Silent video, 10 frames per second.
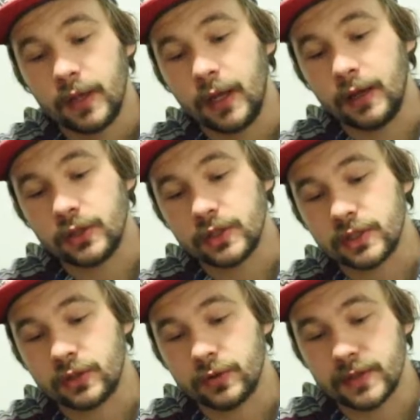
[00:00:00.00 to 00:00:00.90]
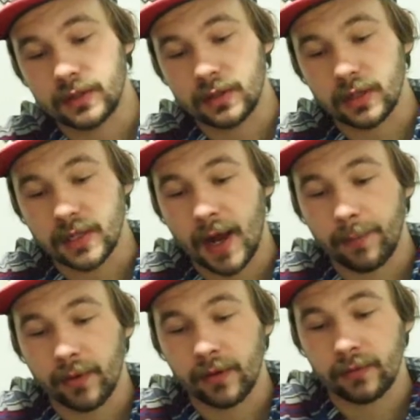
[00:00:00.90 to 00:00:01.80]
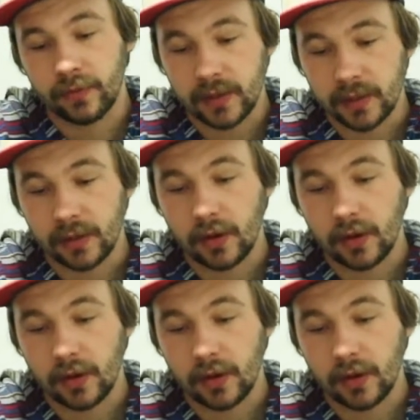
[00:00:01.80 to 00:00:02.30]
and it just screws into the top of the